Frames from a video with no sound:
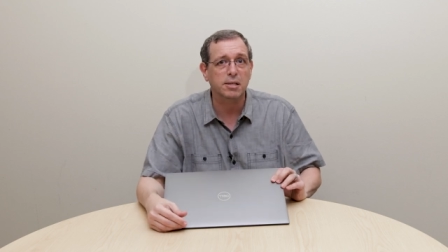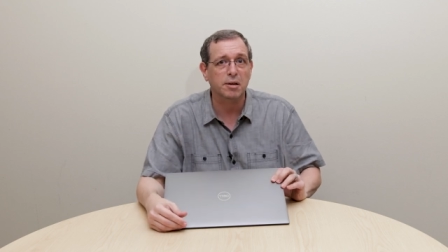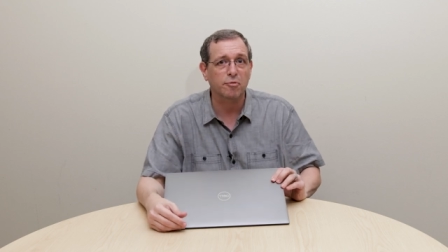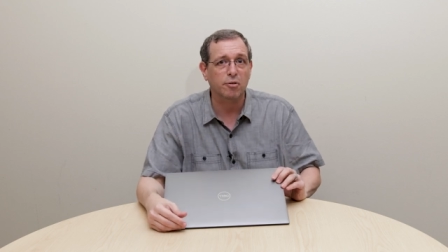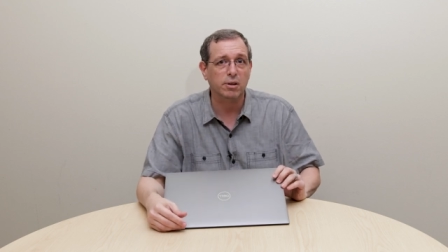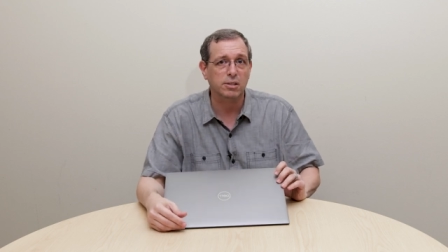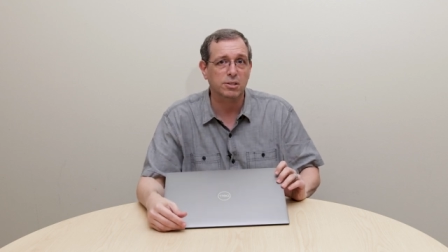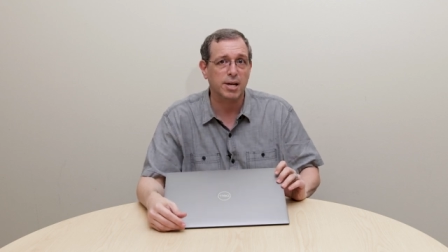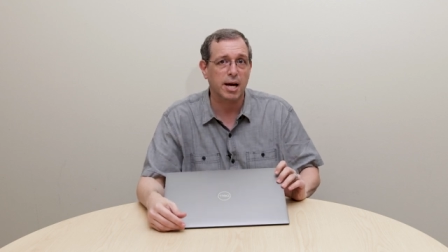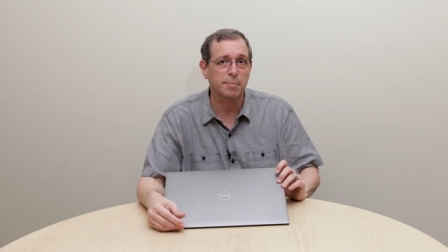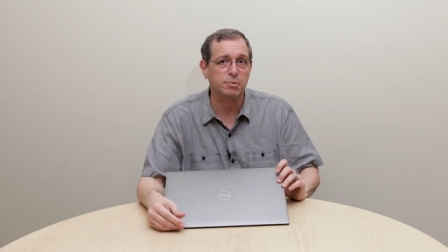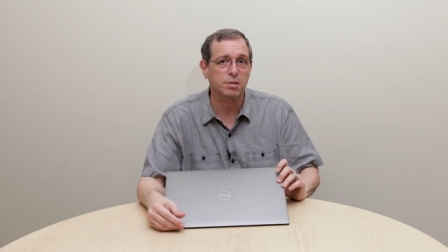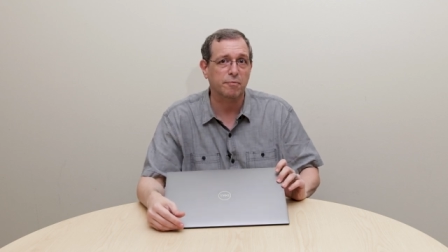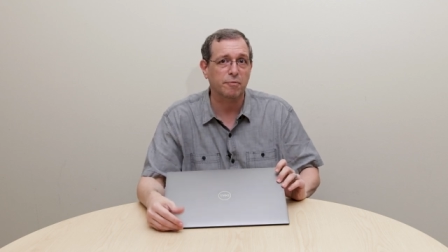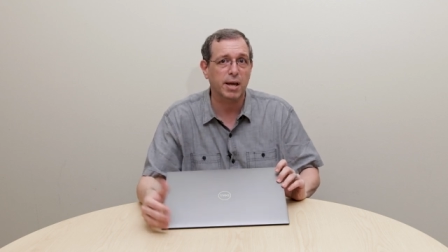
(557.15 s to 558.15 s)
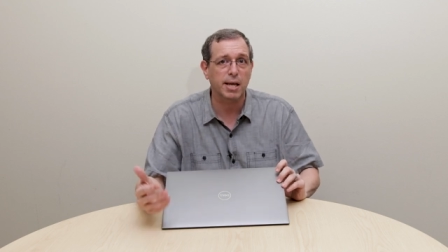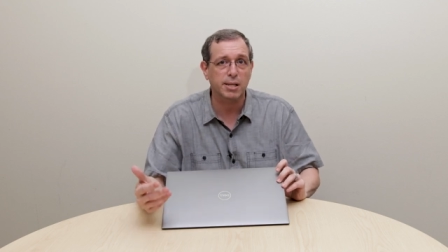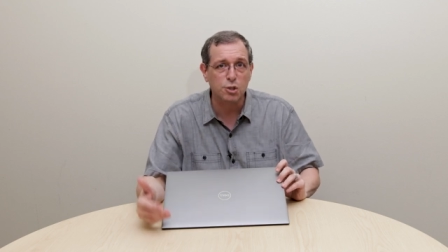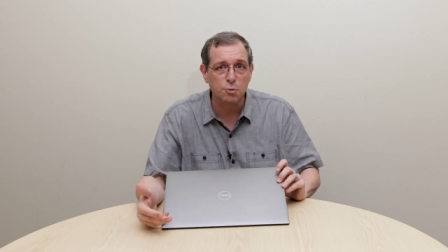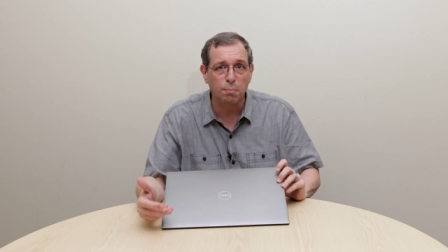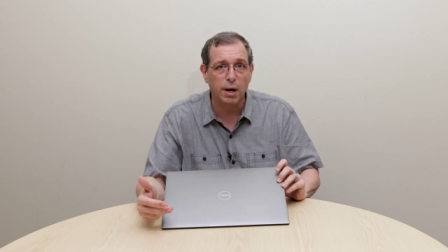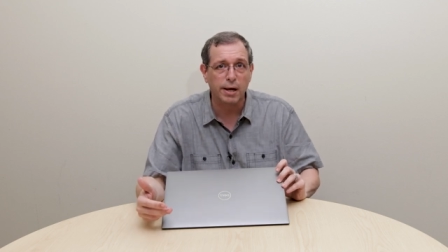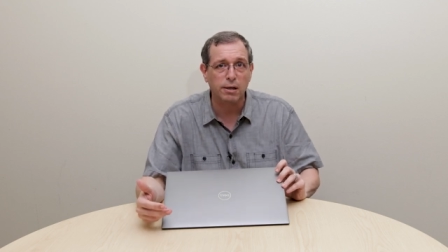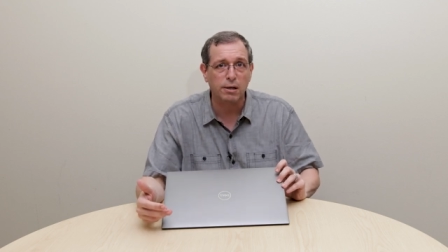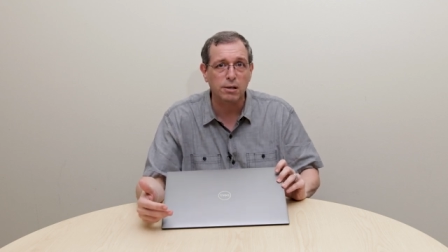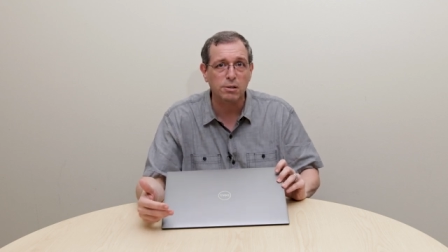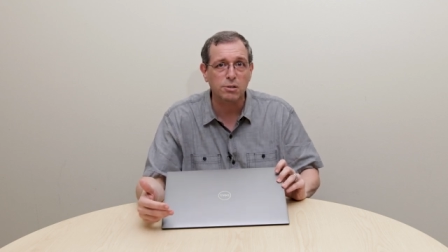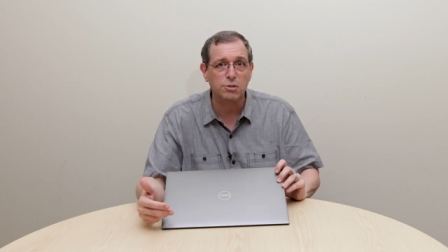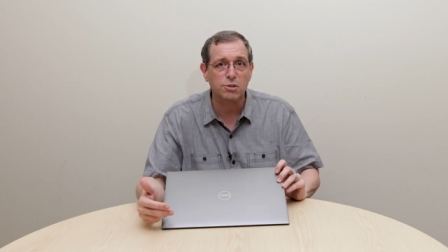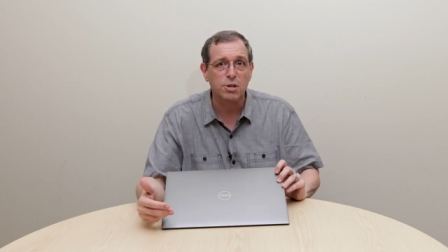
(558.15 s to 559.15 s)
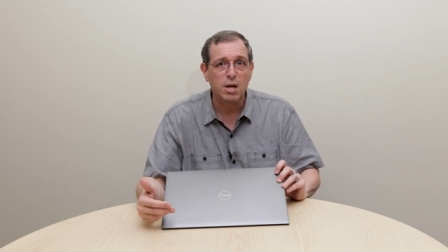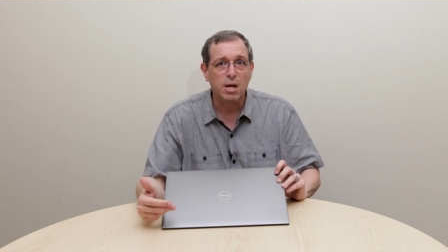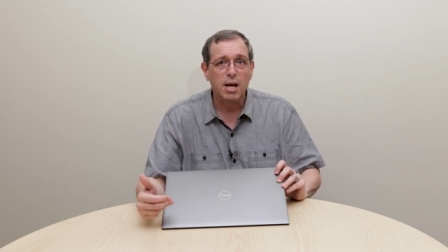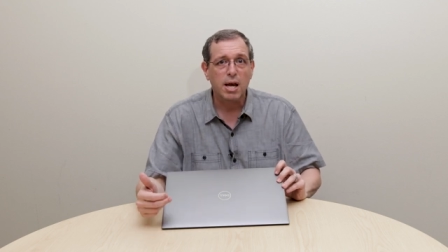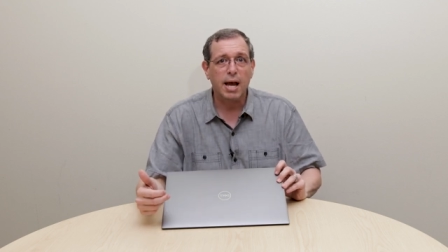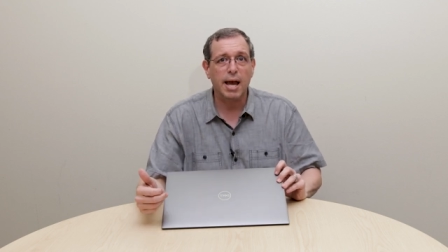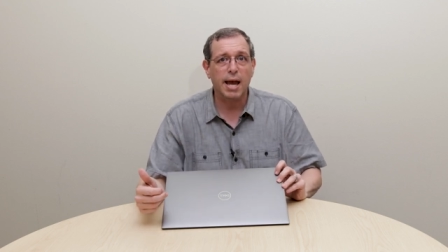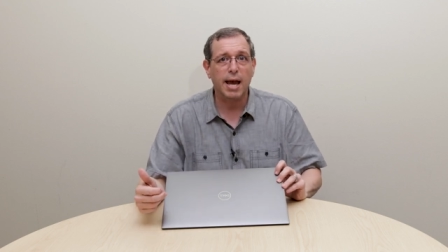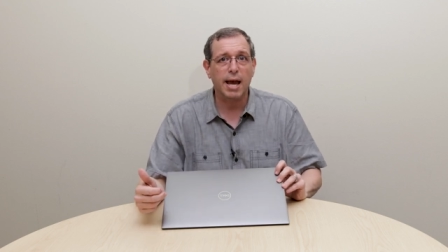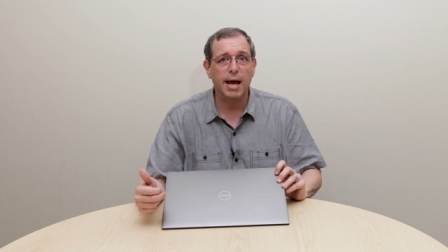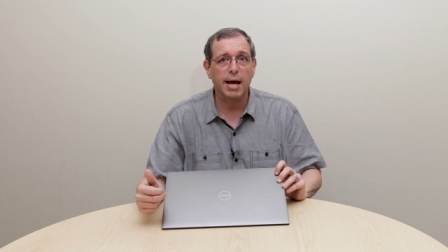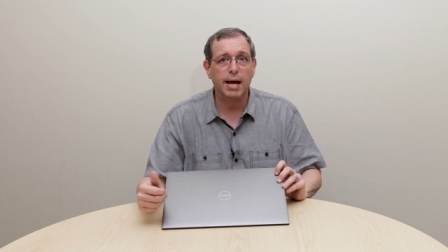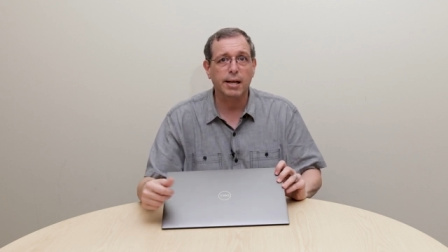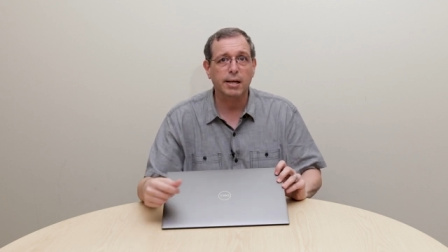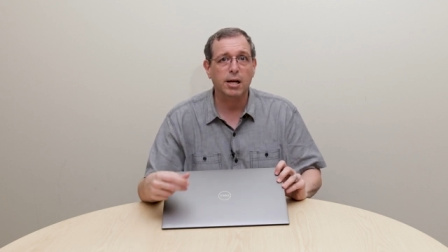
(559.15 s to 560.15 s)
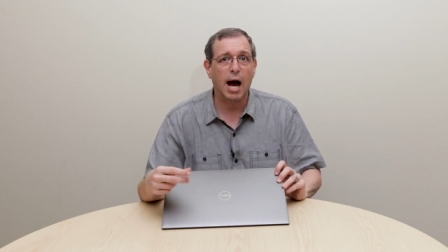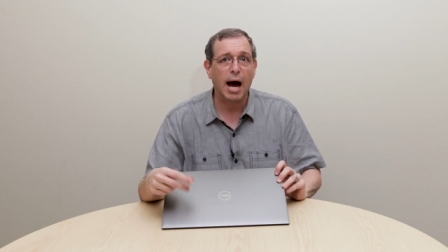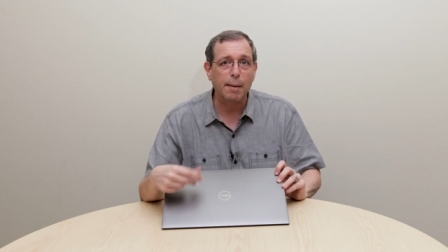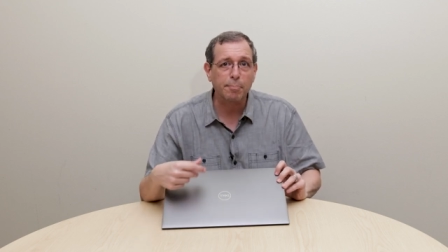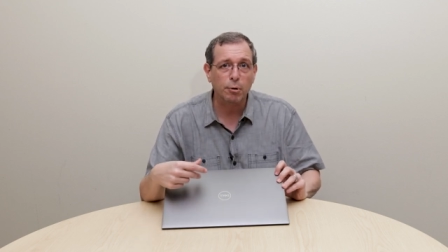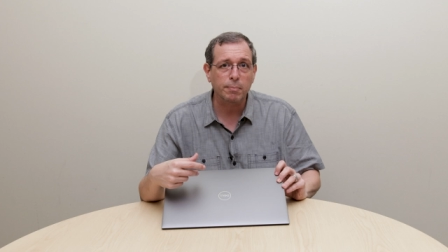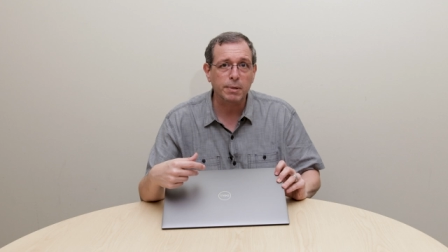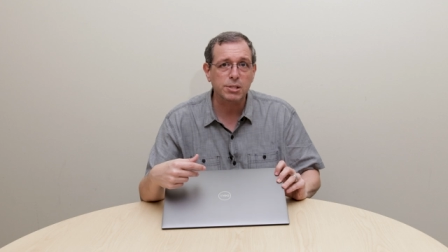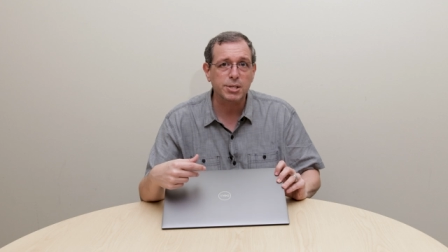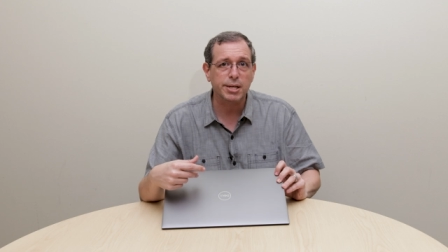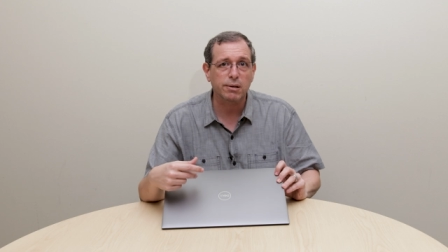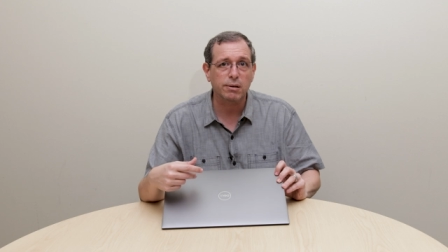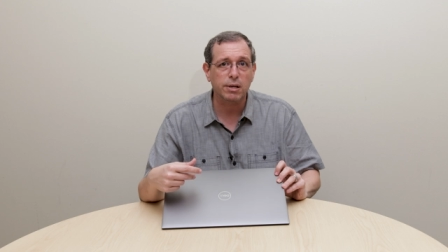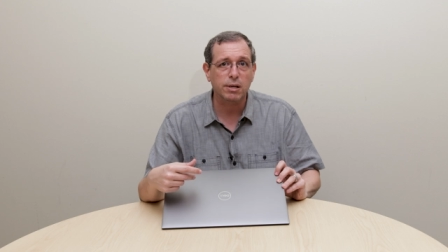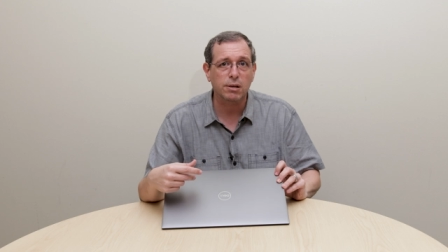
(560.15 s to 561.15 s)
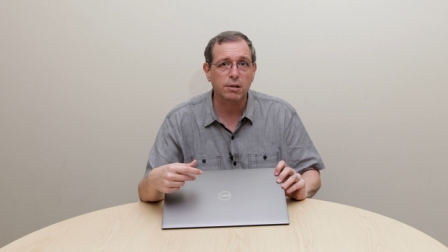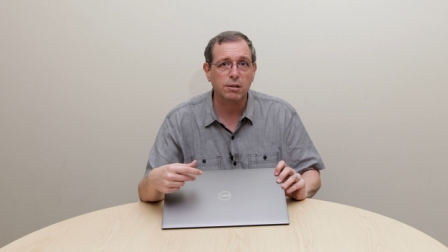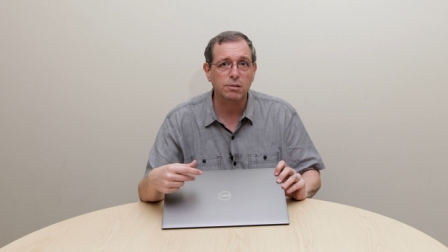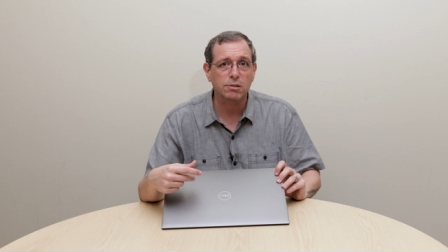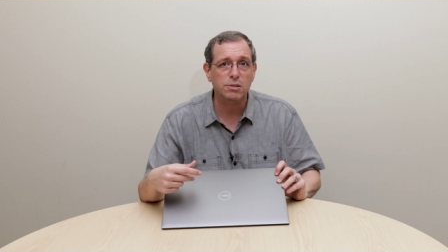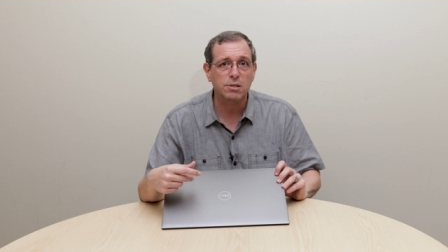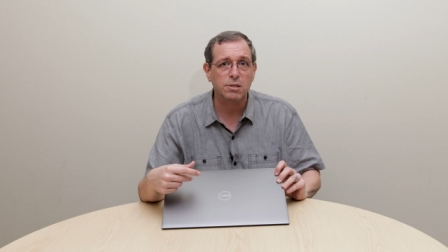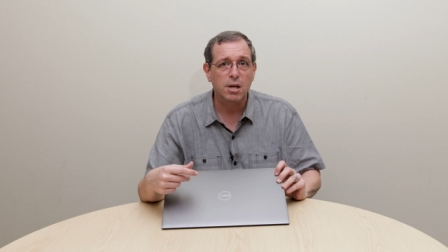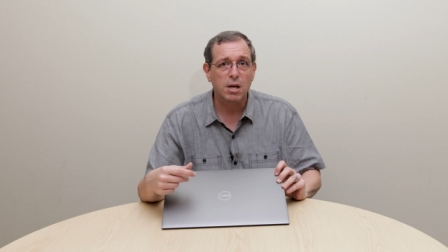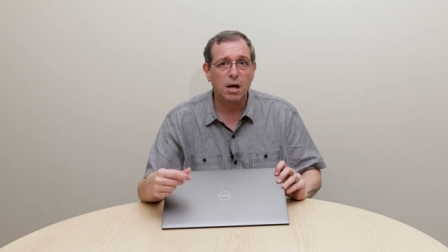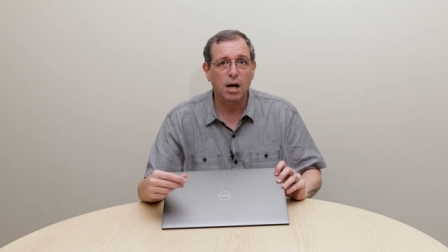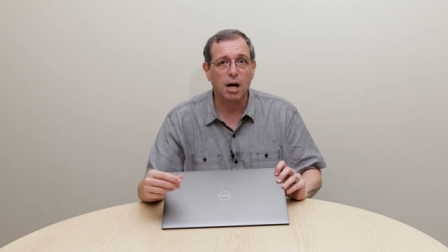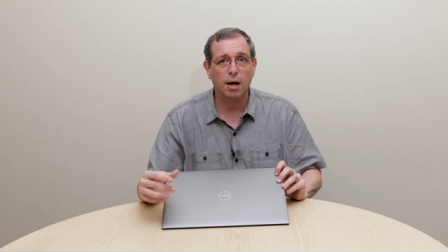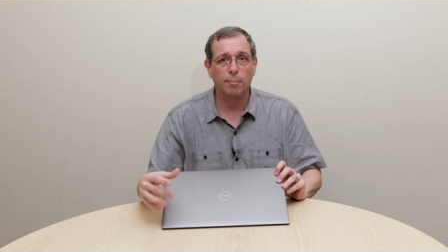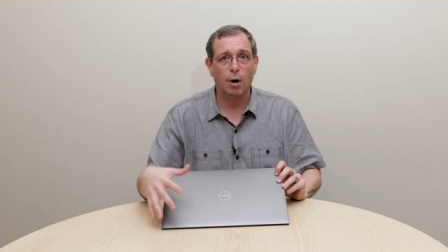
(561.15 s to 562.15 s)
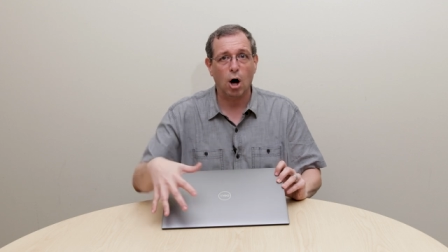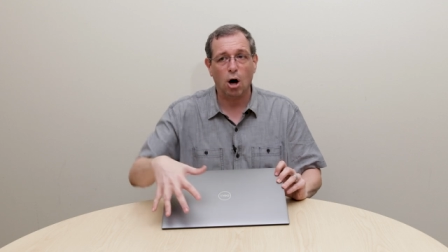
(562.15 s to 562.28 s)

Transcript: different types of heat spreaders and copper materials um,